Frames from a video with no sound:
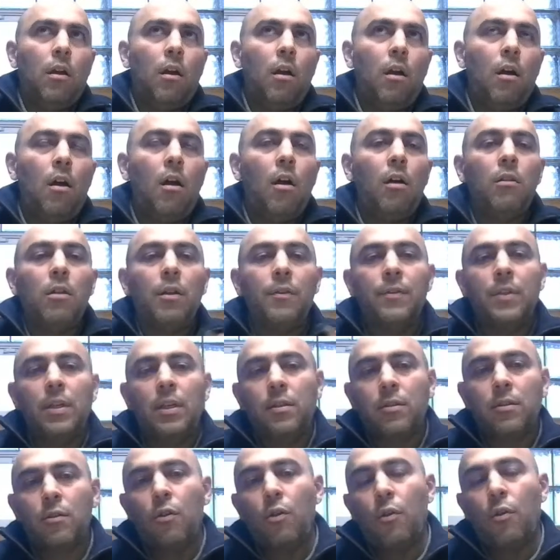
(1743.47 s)
All of this
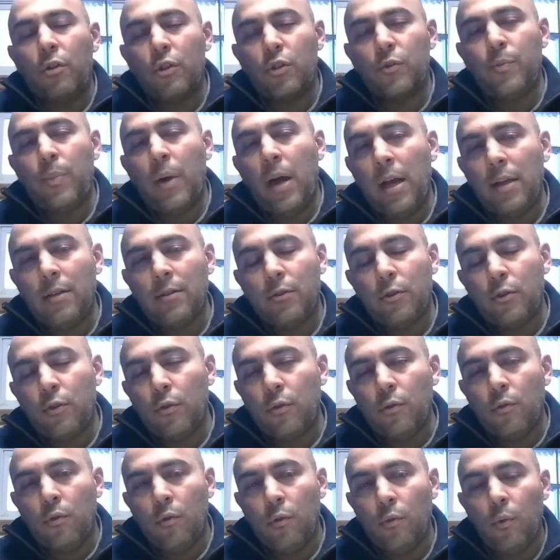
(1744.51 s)
corresponds
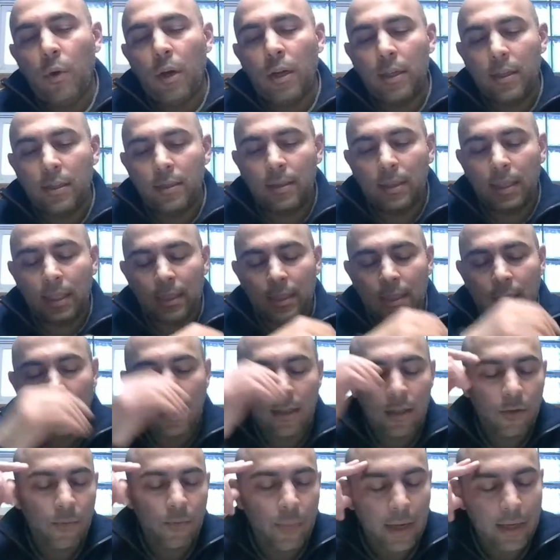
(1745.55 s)
to what is the
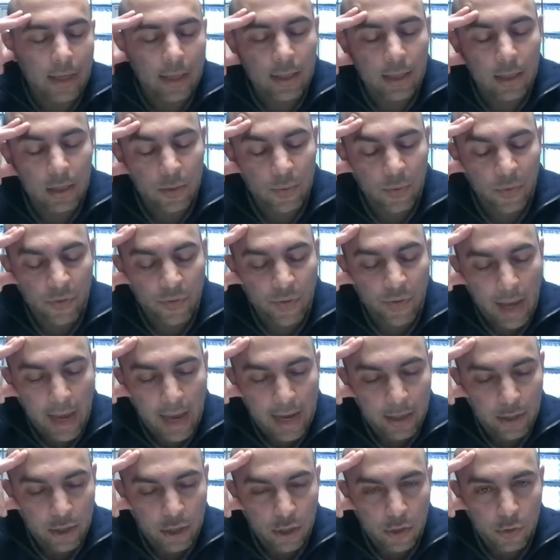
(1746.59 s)
intended mechanism of
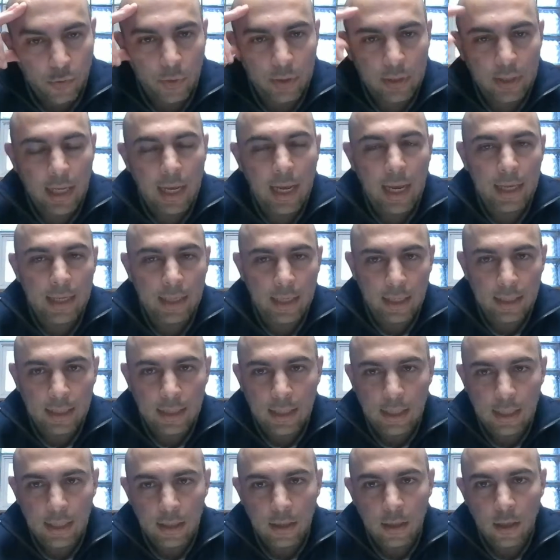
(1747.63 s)
action with the
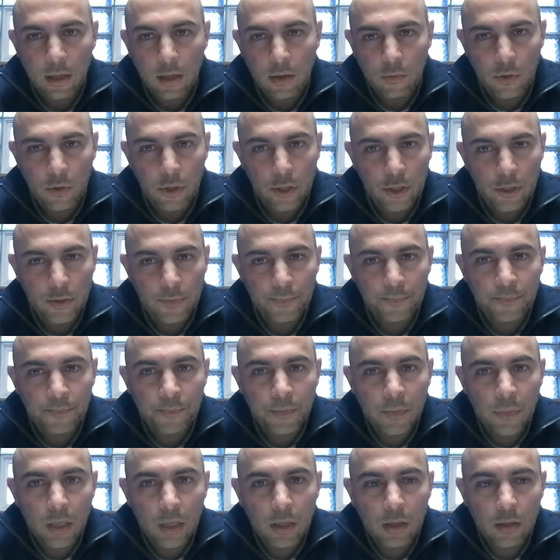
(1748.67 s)
NAD, which,
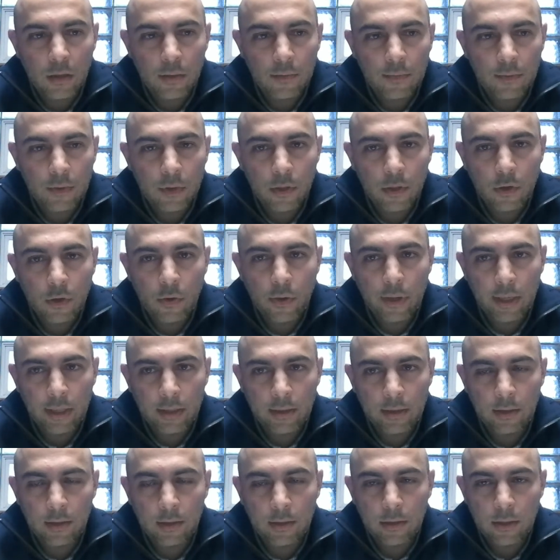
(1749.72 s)
going
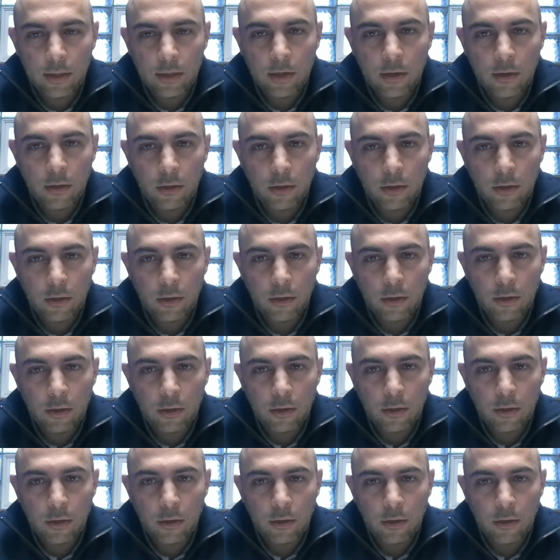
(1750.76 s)
to the earlier part of
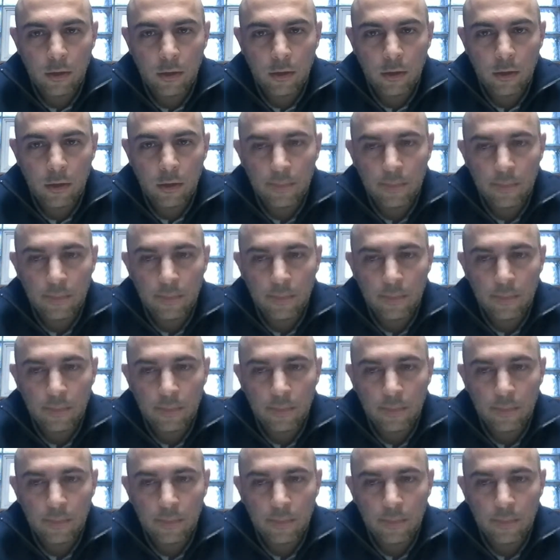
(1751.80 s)
the study,